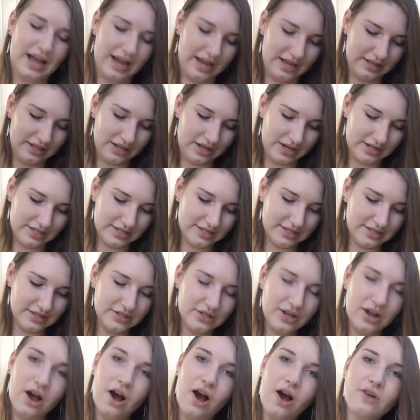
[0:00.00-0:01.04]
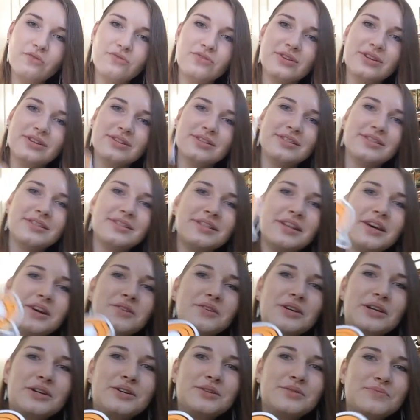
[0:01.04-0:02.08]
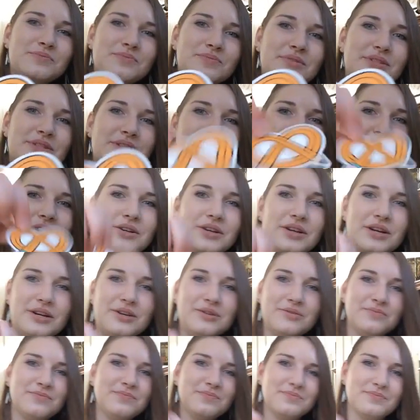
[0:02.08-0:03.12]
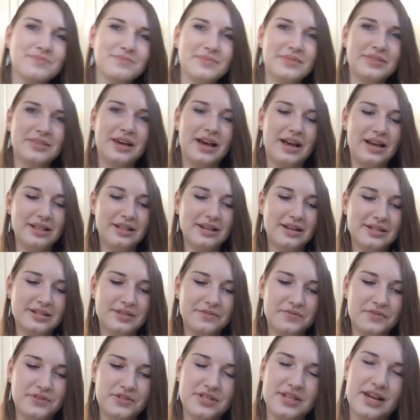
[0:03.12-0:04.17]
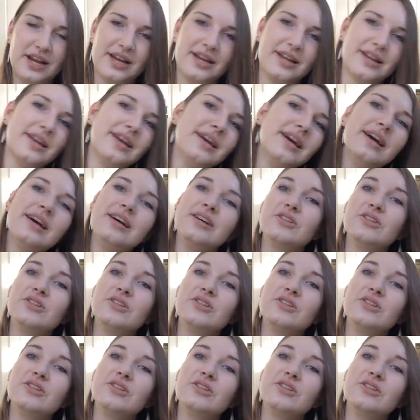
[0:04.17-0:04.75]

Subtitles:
I lost the there's the logo. The logo that I lost for a second.